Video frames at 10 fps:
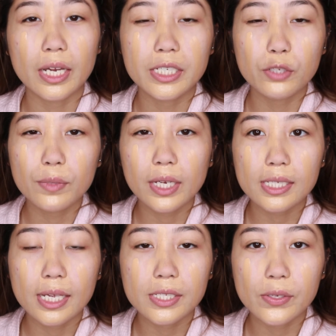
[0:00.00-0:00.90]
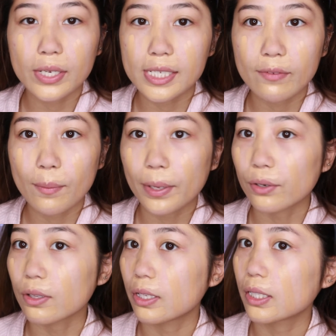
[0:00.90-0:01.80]
I zoomed you guys in so you guys have a
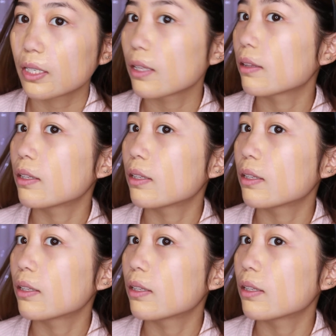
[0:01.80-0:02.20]
better look.